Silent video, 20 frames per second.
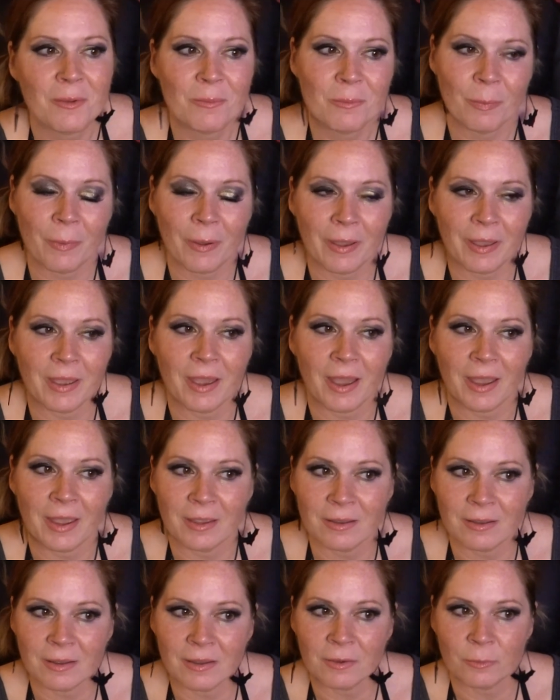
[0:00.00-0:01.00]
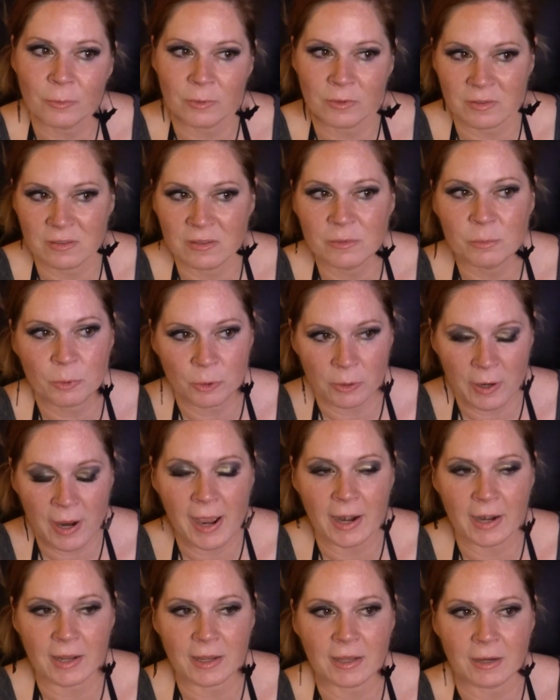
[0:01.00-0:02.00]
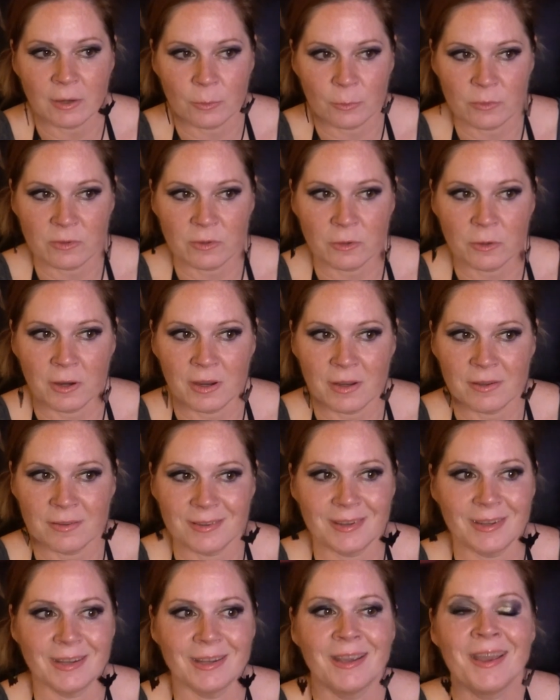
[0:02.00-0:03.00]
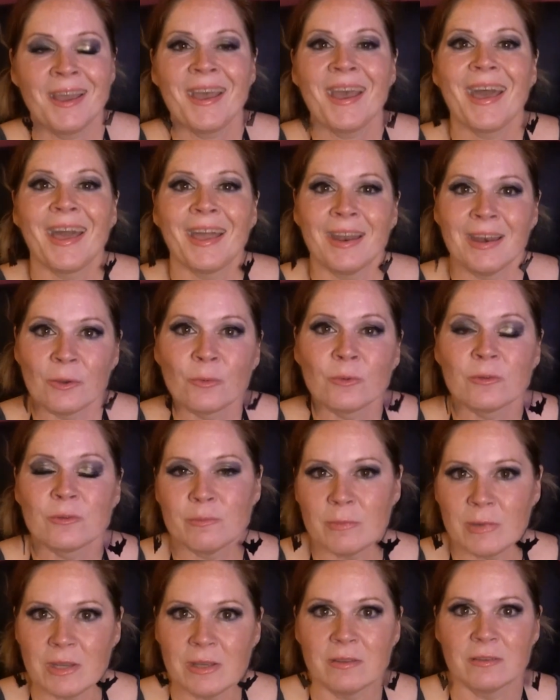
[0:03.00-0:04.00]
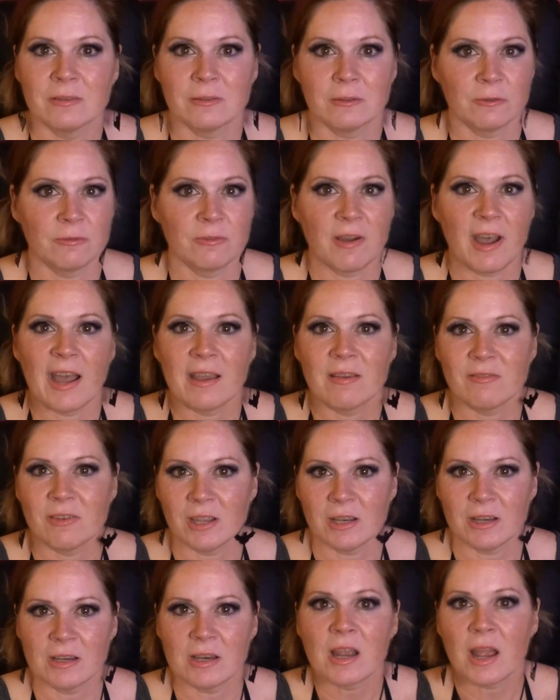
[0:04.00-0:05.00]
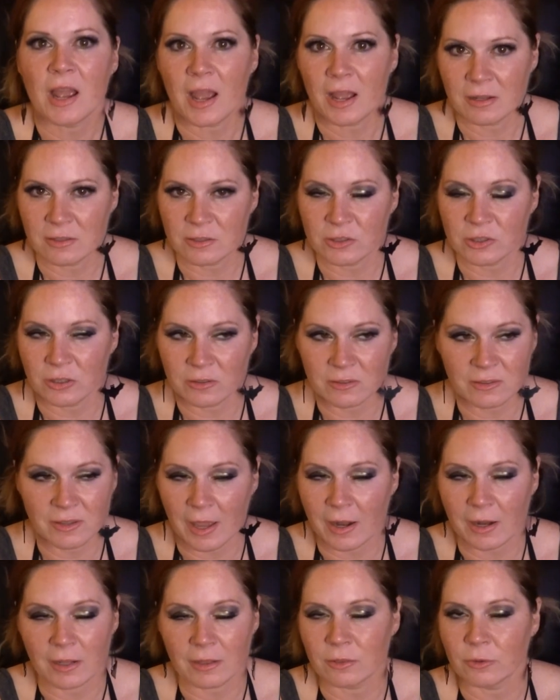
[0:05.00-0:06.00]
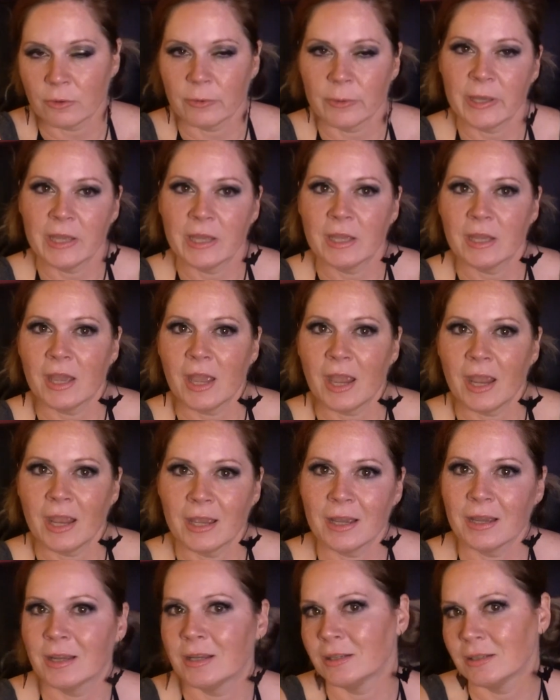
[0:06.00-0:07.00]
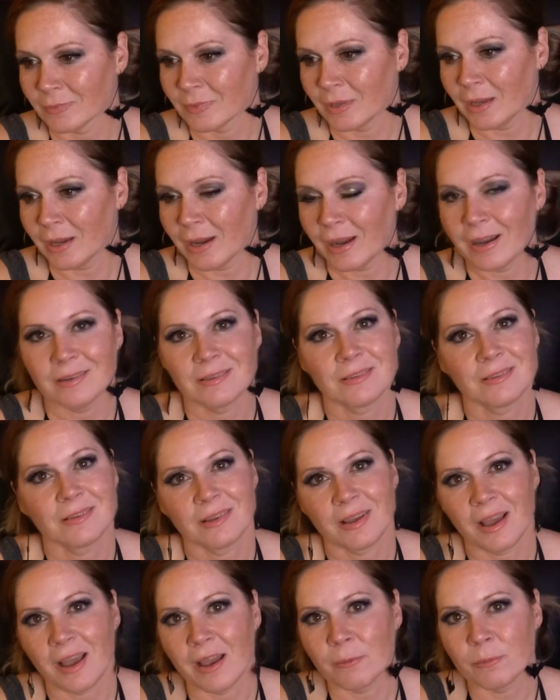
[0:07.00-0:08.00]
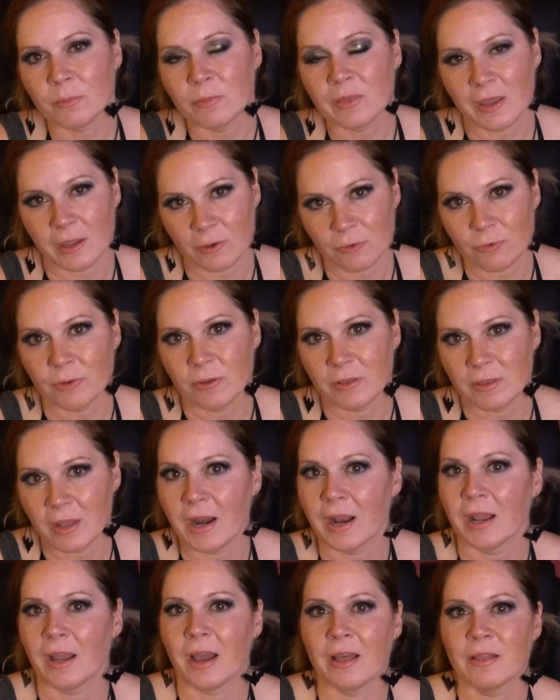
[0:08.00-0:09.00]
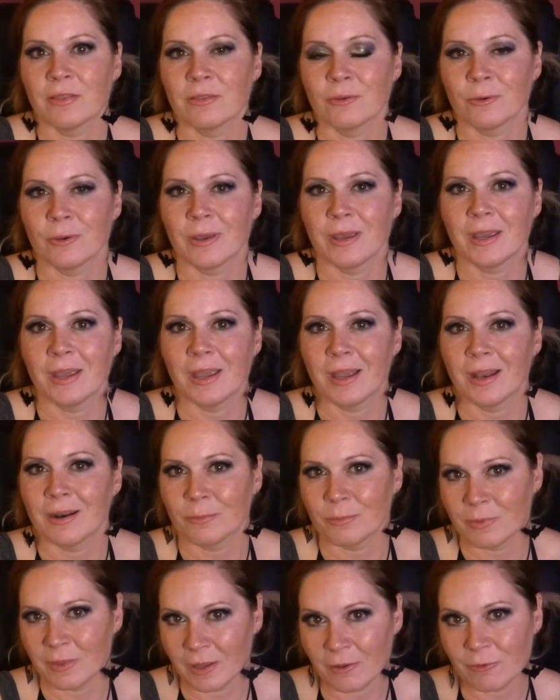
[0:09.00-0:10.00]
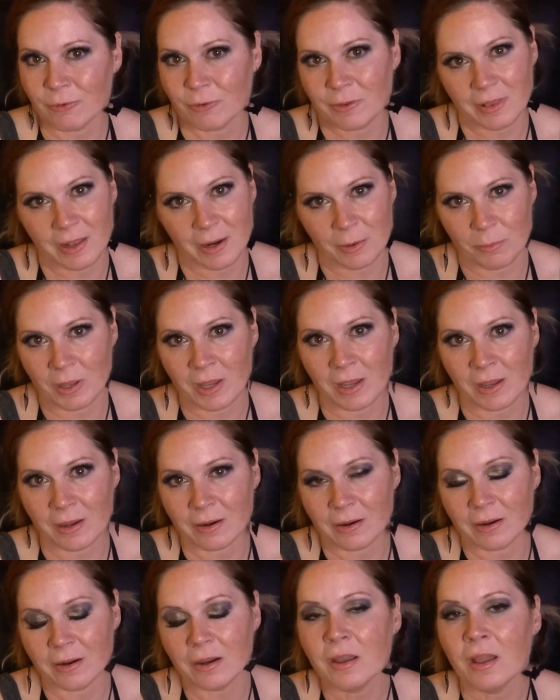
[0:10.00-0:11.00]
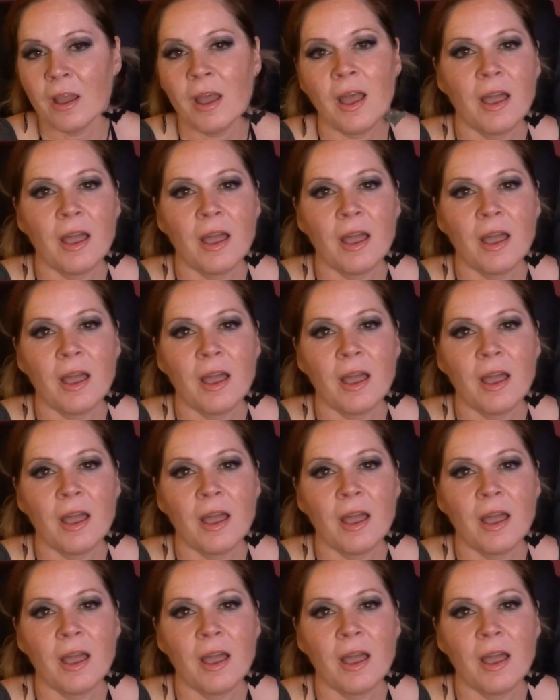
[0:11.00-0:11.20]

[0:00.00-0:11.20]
But it, it was sporadic and it was crazy, and it was me surviving and just getting through it. And yeah, I'm thankful that I got through it, and I'm thankful that I'm here.